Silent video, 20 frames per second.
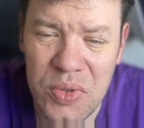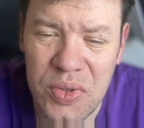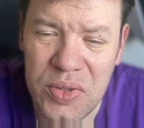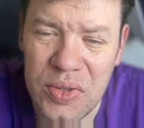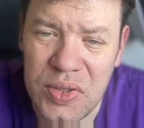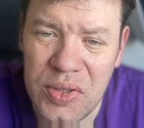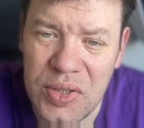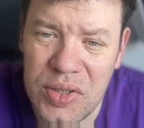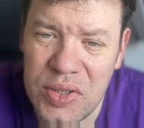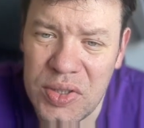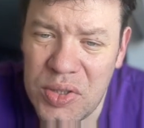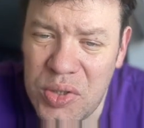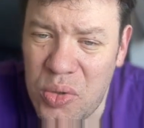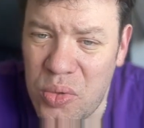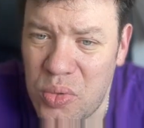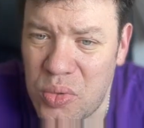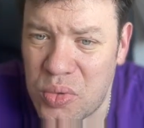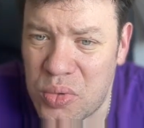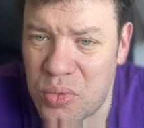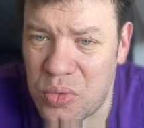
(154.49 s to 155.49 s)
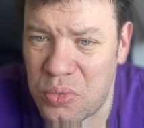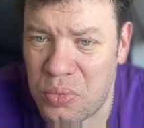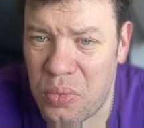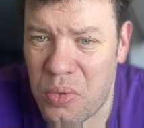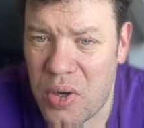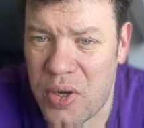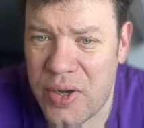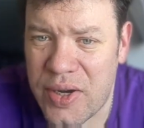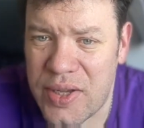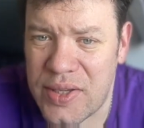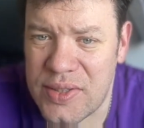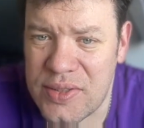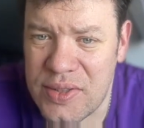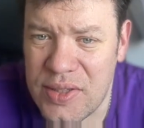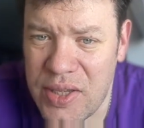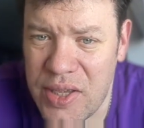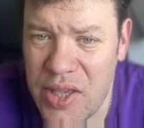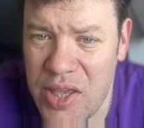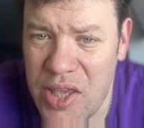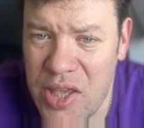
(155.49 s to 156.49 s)
the node could work as
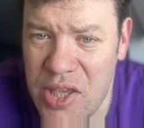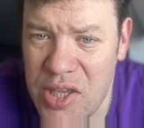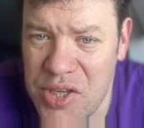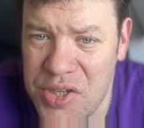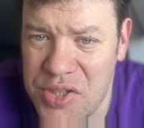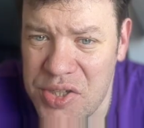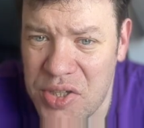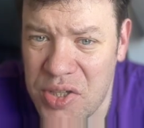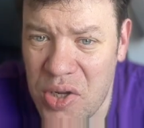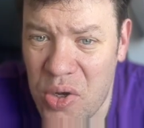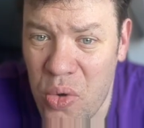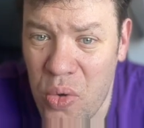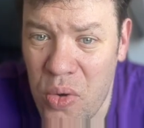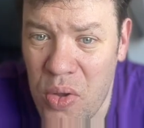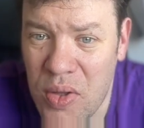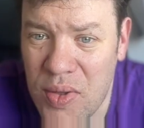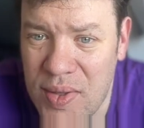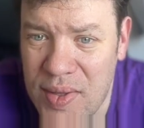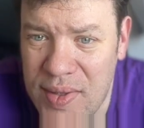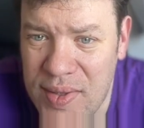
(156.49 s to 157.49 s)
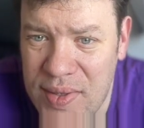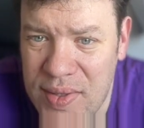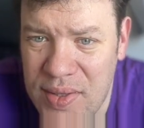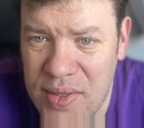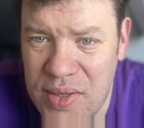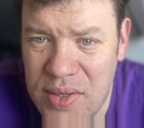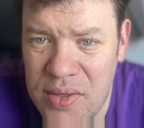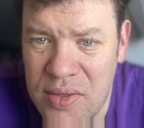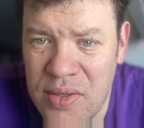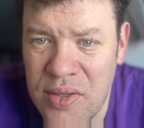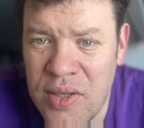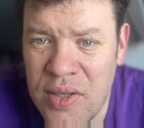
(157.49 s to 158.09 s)
the edge, and all other things.